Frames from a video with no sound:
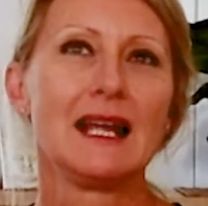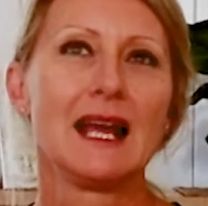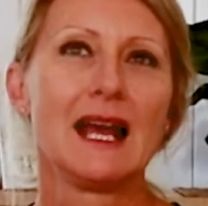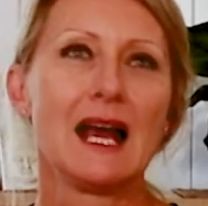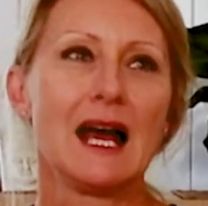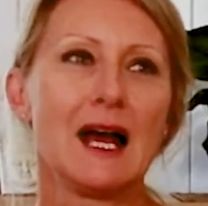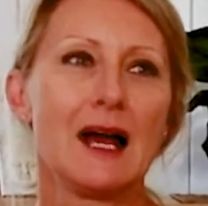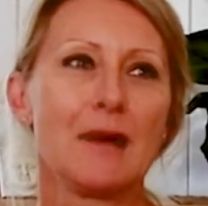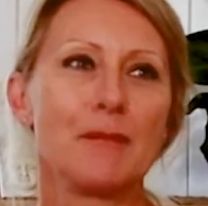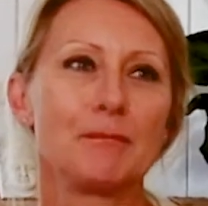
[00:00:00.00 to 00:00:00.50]

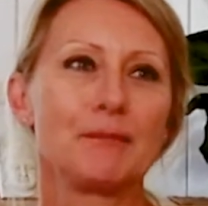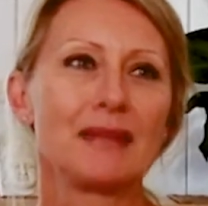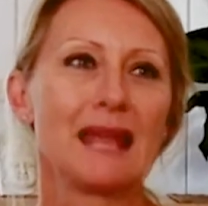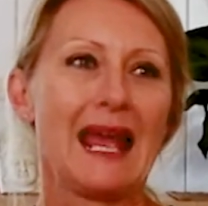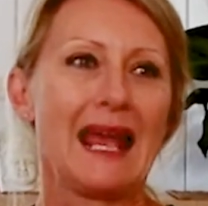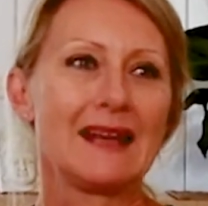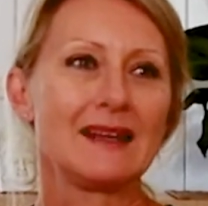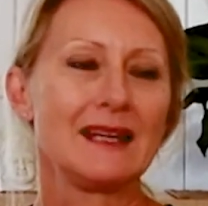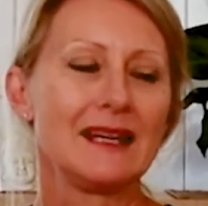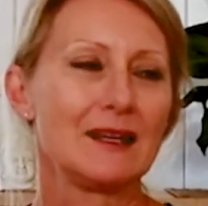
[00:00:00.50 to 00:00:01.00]

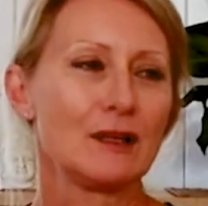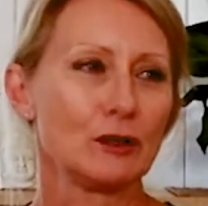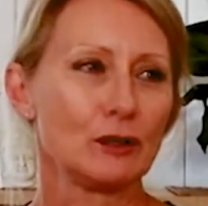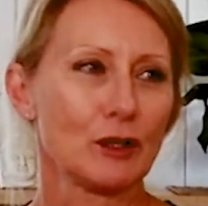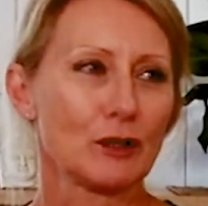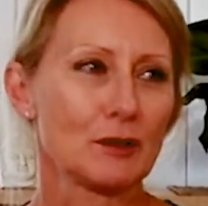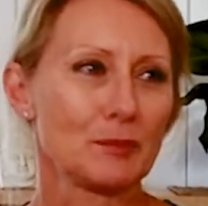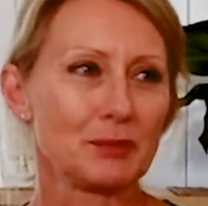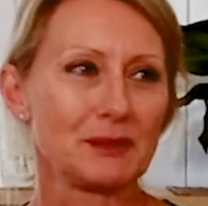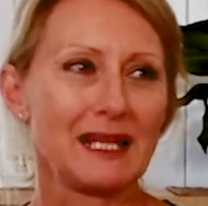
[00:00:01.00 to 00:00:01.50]
And in a lot
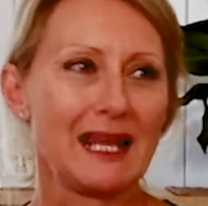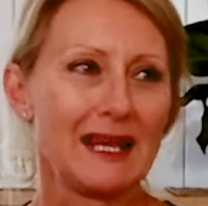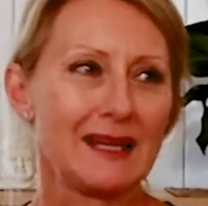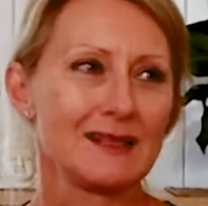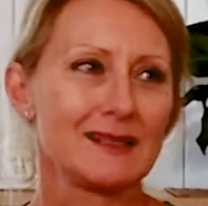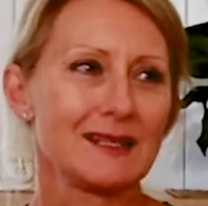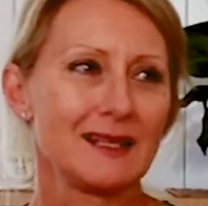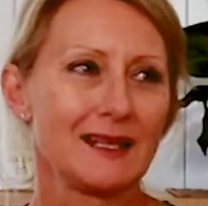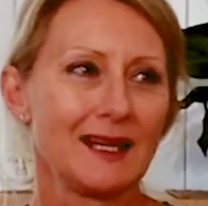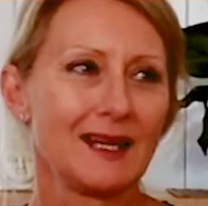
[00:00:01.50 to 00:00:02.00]
of
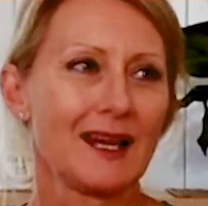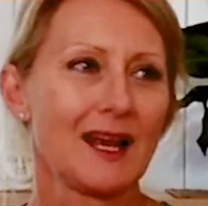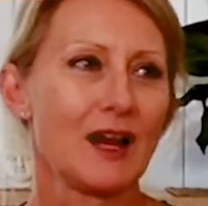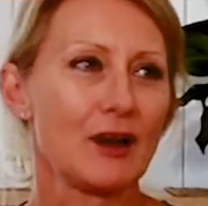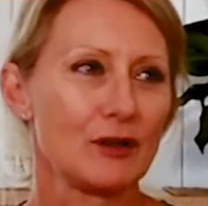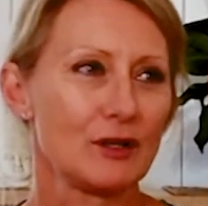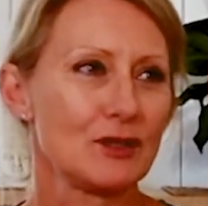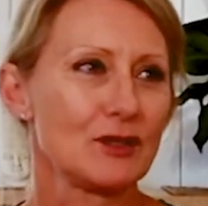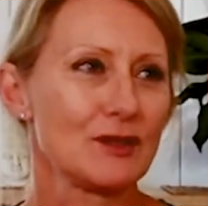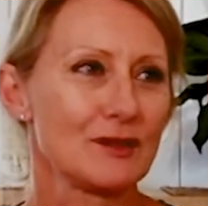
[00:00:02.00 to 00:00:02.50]
plants, it
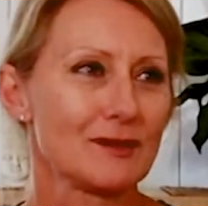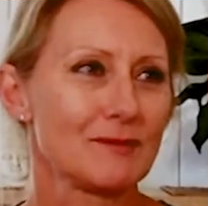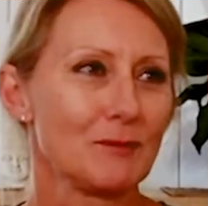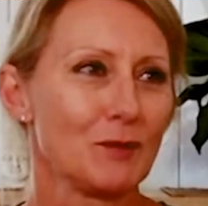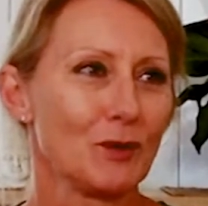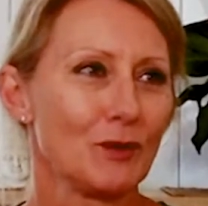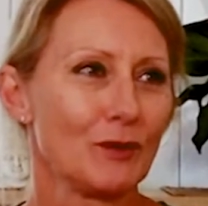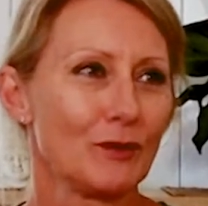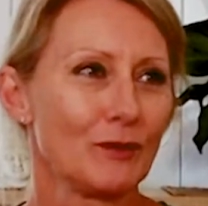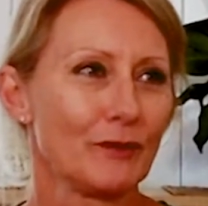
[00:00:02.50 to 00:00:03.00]
encourages
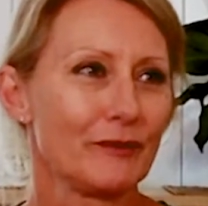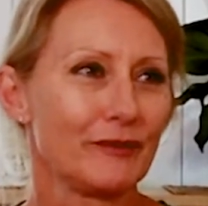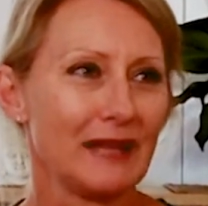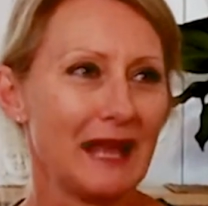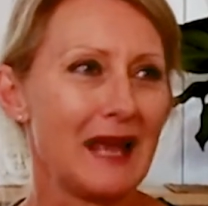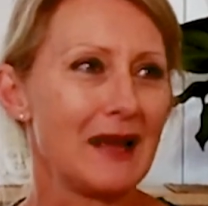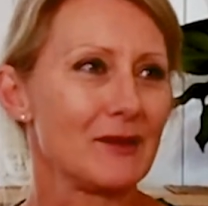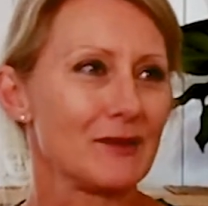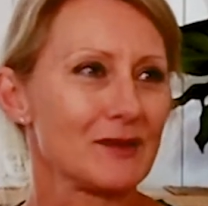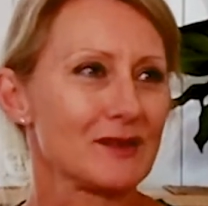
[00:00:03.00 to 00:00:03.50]
more
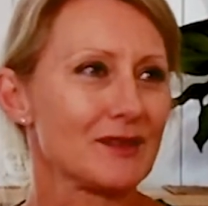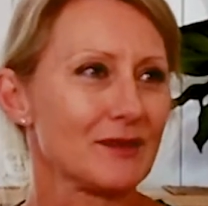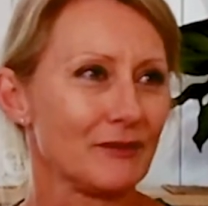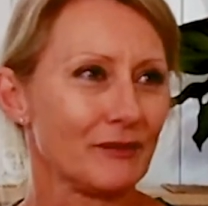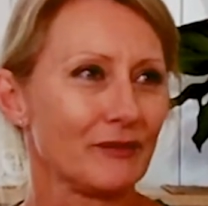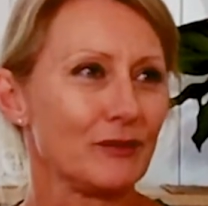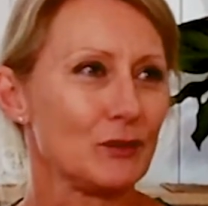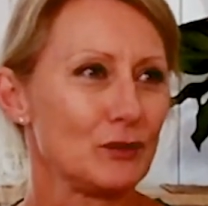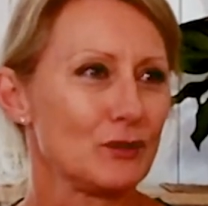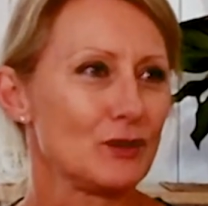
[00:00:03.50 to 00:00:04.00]
flowers and
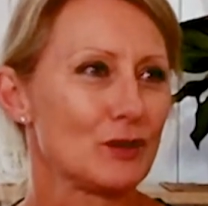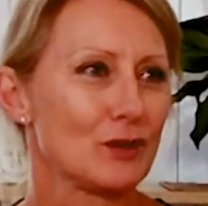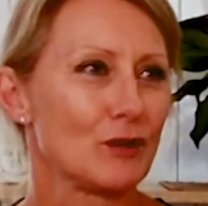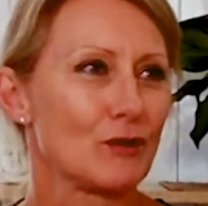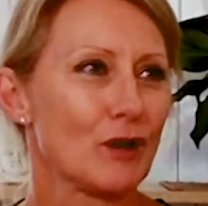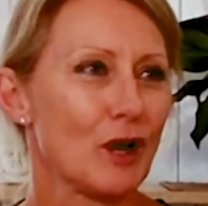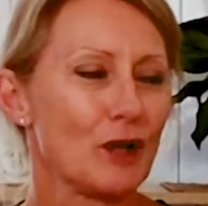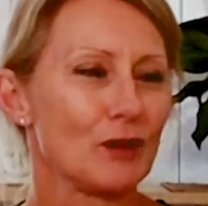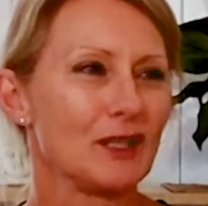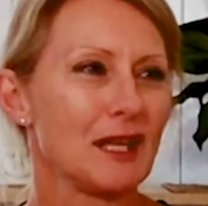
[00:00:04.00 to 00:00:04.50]
food to
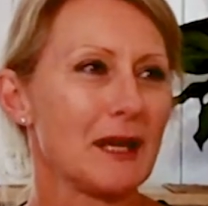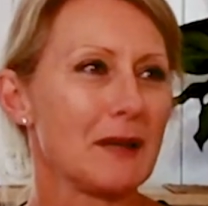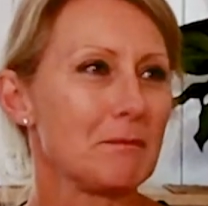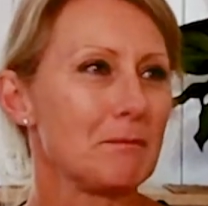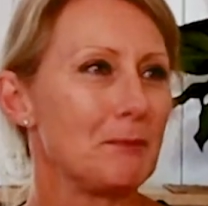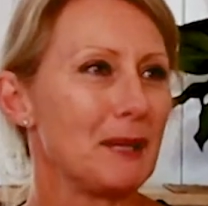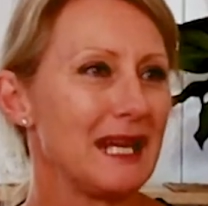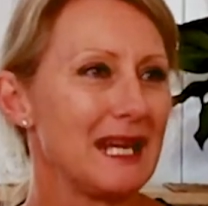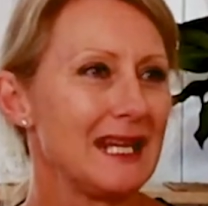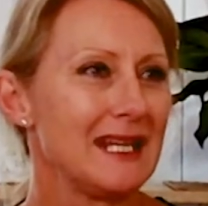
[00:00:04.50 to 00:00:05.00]
grow, like
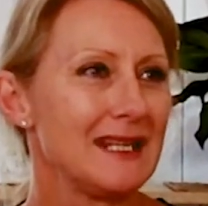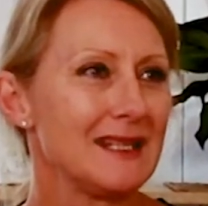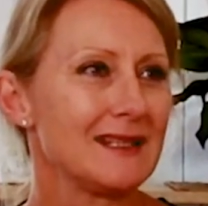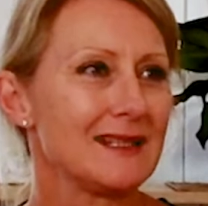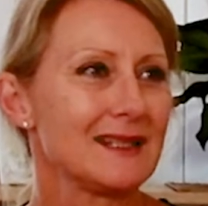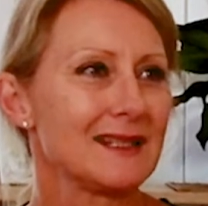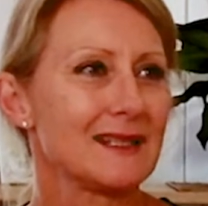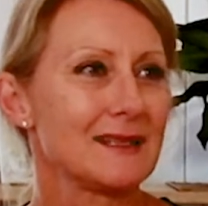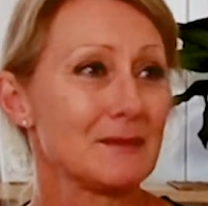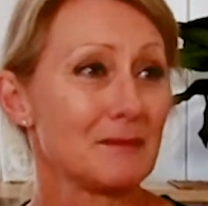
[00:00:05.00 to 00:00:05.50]

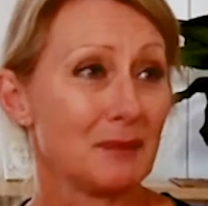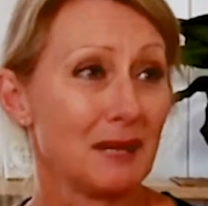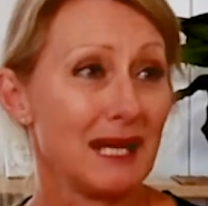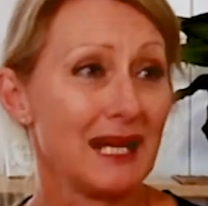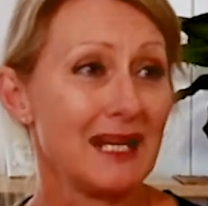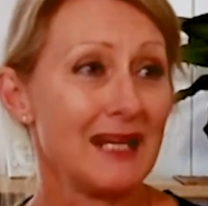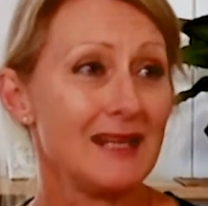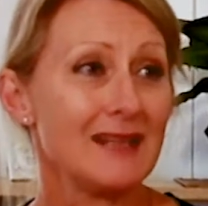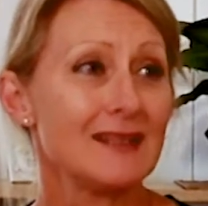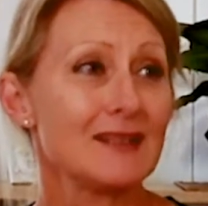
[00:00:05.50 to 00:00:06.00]
beans and
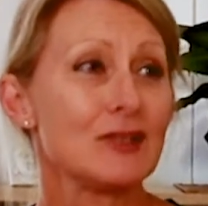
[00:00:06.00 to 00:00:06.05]
peas.